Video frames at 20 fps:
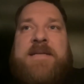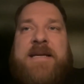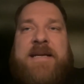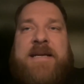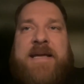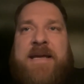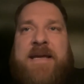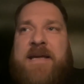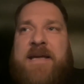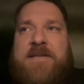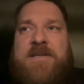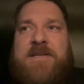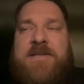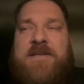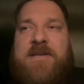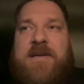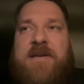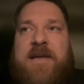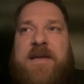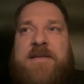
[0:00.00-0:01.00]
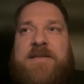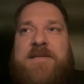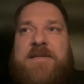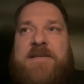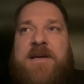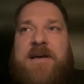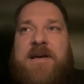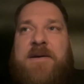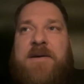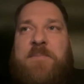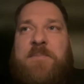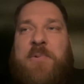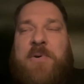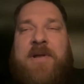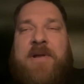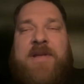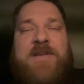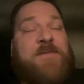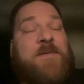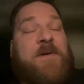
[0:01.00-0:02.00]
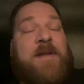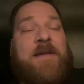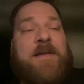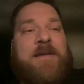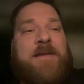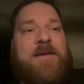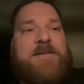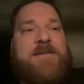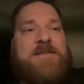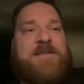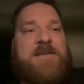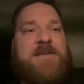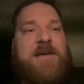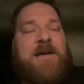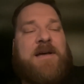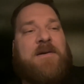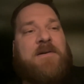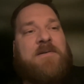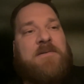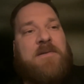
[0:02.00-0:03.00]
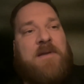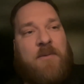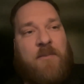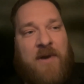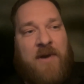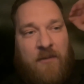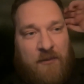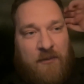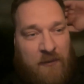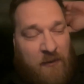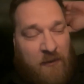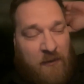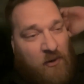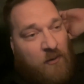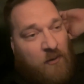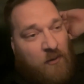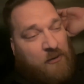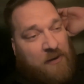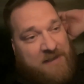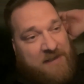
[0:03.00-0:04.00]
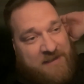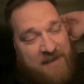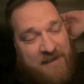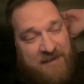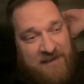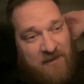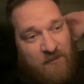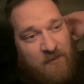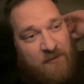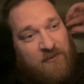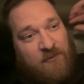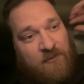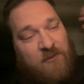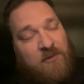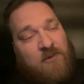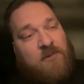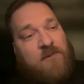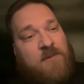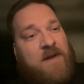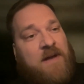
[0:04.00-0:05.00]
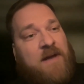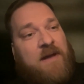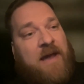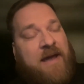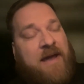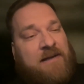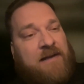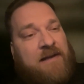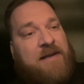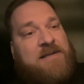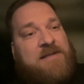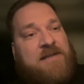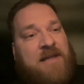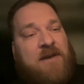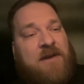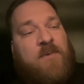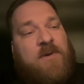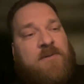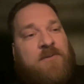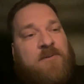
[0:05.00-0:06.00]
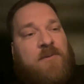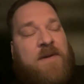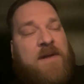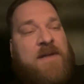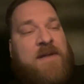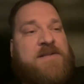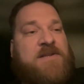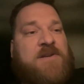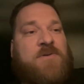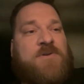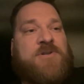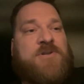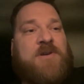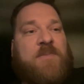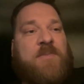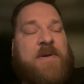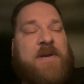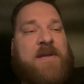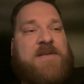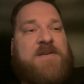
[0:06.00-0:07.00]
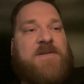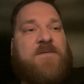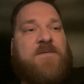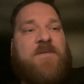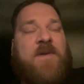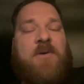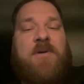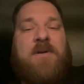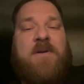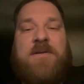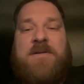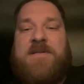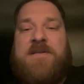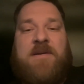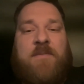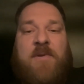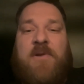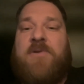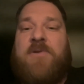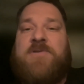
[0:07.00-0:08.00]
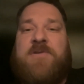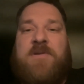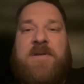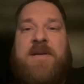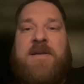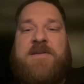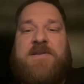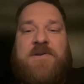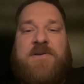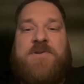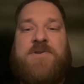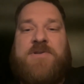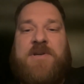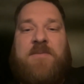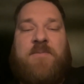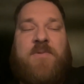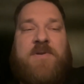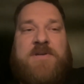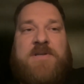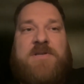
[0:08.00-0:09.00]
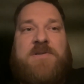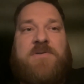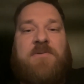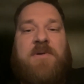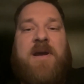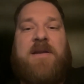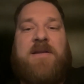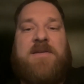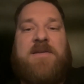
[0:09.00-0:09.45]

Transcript: Day to day, it's it's uh, pretty. It's funny because uh, when I went through the whole process, I went through the analytics and then I went through the internship, and it's very similar to the internship, which is great.